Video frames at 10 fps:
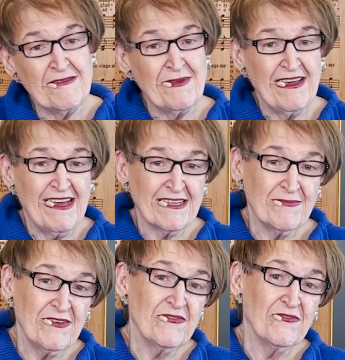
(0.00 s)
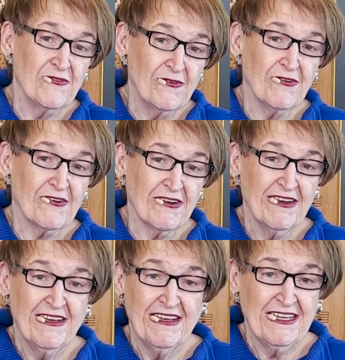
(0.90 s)
back before
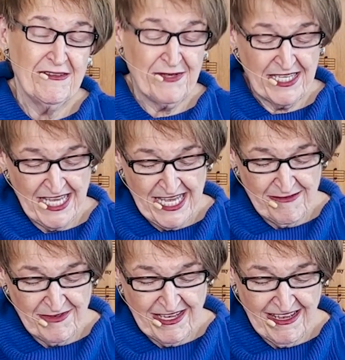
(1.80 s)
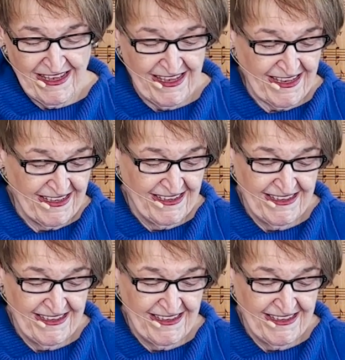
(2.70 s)
he became king,